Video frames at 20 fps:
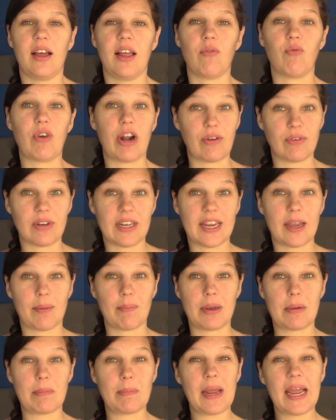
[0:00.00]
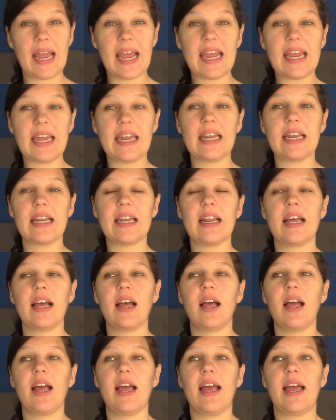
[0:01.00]
round ligament pain,
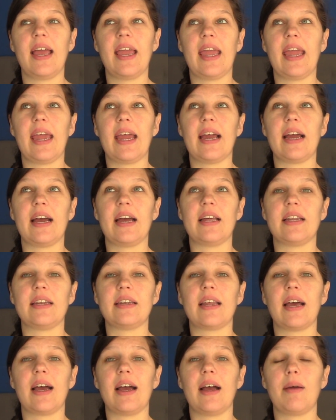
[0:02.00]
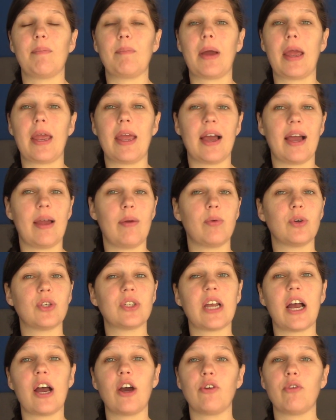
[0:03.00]
and I
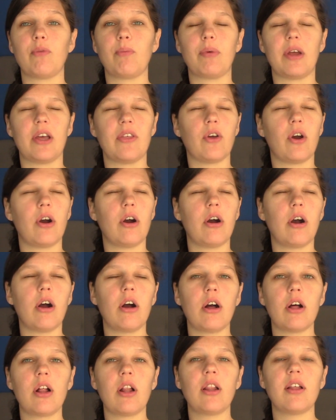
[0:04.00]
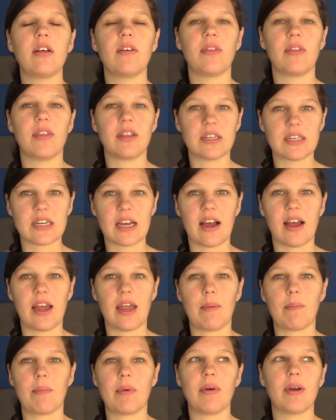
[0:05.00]
was out of breath all the
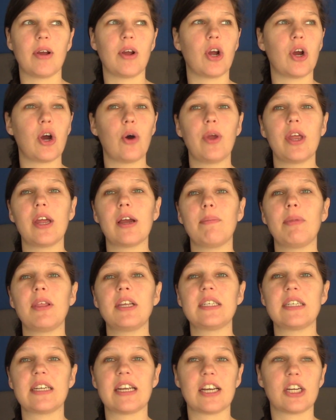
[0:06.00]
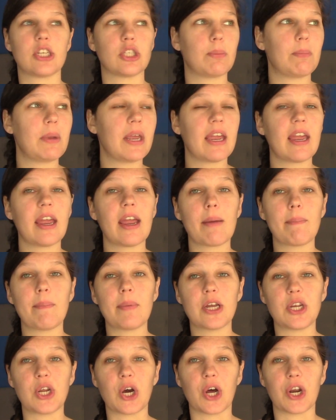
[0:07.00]
time. Going up the stairs, picking up
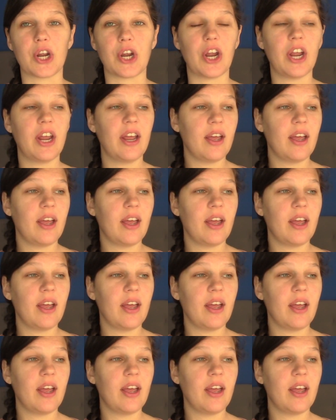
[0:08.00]
my daughter,